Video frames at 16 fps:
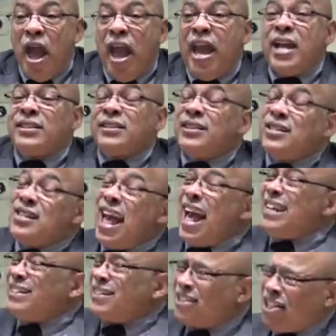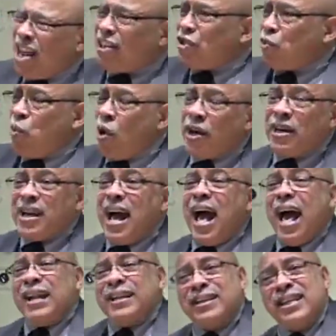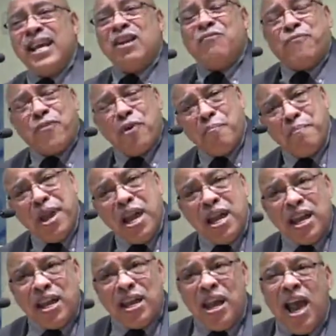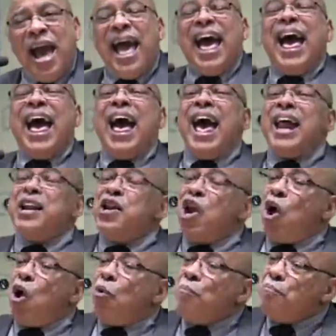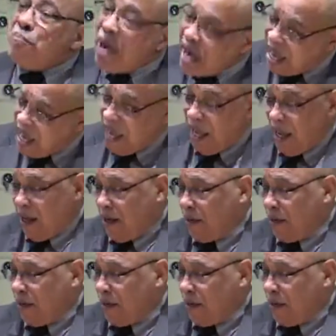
It's not just what God did for me. I know me.